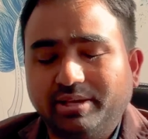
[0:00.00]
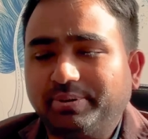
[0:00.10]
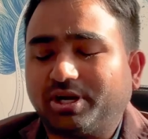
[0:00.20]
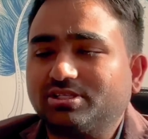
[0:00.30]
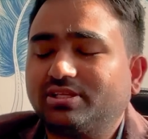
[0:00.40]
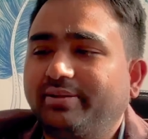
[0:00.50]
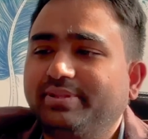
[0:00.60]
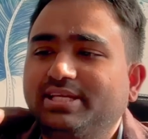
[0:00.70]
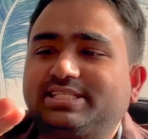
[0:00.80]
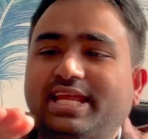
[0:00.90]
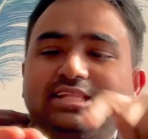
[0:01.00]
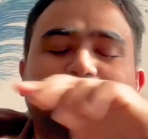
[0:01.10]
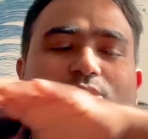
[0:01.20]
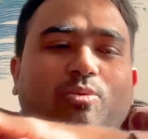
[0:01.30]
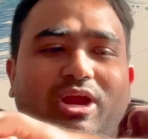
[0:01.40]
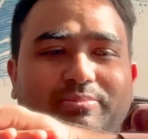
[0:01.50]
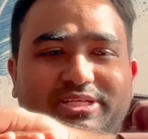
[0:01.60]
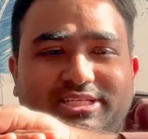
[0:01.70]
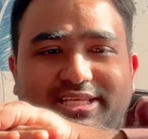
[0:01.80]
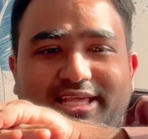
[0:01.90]
because strength of one
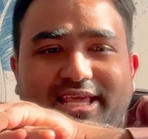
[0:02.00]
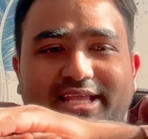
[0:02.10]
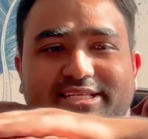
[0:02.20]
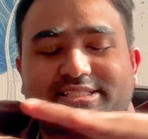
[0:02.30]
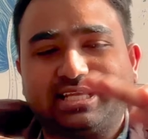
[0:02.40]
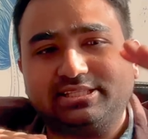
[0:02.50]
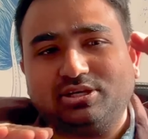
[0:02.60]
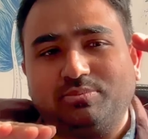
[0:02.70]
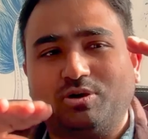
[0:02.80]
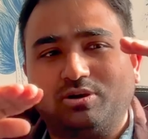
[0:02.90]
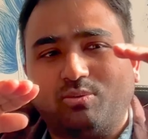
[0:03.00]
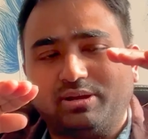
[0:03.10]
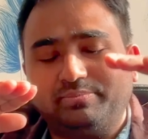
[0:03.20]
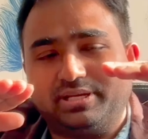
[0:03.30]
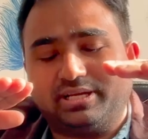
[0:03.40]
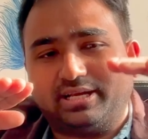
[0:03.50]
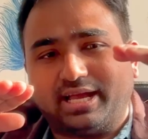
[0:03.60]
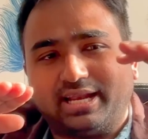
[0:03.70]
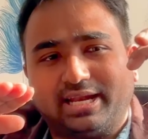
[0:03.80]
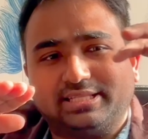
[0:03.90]
material and strength of
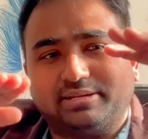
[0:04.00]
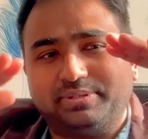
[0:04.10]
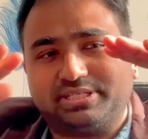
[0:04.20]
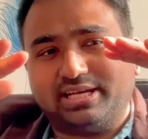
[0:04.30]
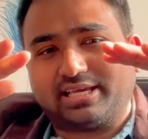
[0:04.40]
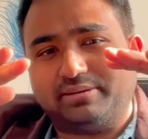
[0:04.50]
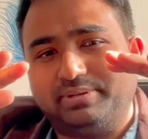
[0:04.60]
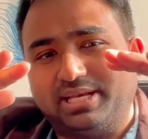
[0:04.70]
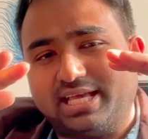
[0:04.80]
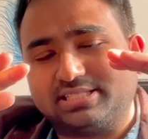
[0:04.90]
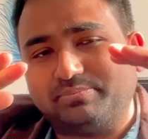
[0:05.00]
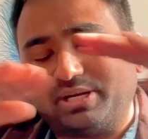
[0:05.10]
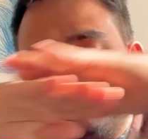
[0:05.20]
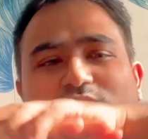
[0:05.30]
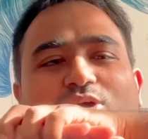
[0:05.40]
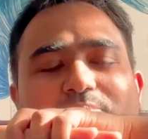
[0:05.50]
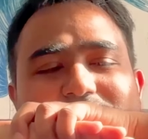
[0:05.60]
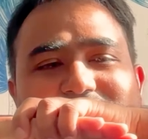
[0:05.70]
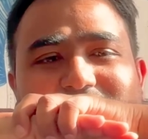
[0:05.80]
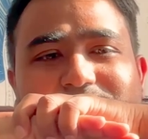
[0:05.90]
another material can be less, but when you
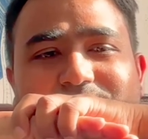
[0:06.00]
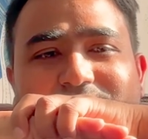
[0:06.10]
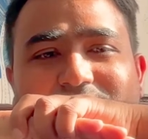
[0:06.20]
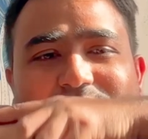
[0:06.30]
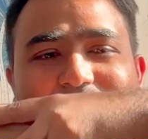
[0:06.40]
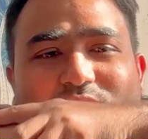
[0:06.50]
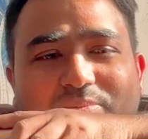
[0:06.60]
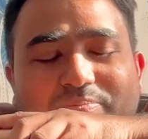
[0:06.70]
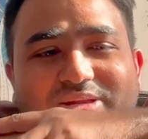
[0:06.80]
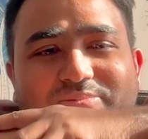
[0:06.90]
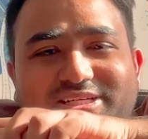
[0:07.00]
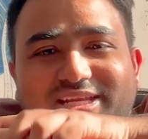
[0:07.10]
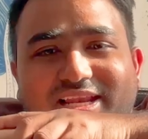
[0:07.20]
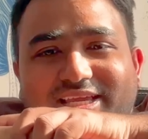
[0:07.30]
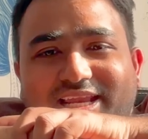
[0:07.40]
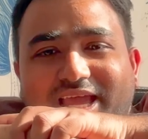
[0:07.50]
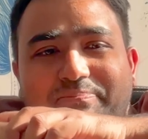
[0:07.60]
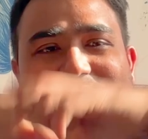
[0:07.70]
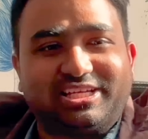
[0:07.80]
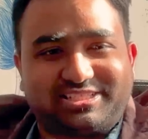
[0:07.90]
combine them, maybe combined material can
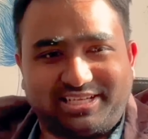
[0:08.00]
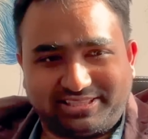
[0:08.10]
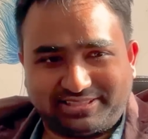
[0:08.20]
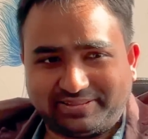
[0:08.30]
have bigger strength.